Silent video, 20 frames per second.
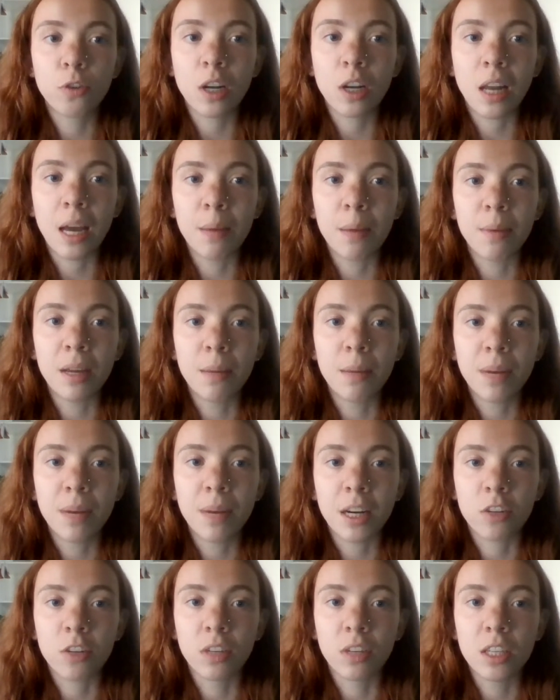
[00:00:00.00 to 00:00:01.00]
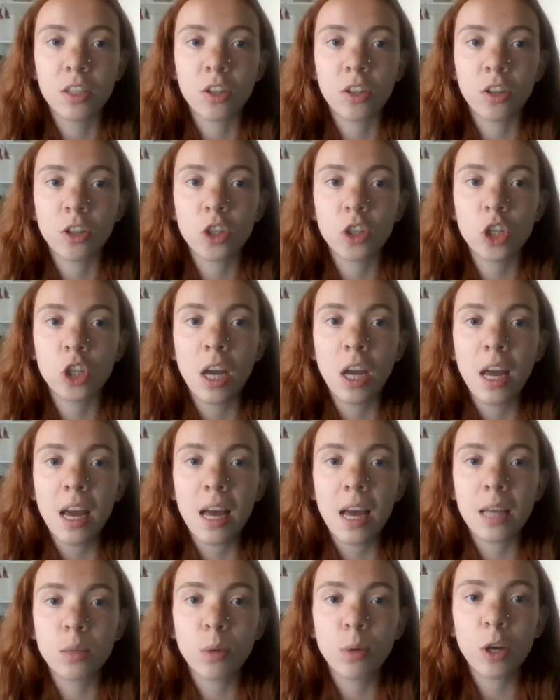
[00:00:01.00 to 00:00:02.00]
for Climate Impact Research,
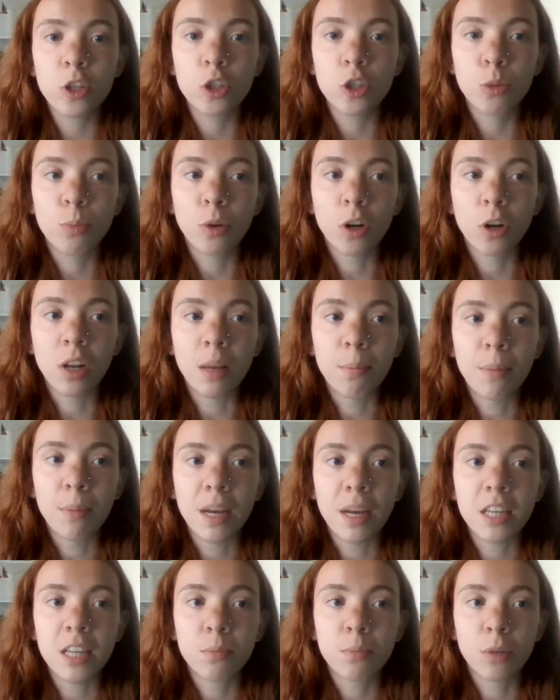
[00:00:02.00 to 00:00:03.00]
as well as the Berlin-based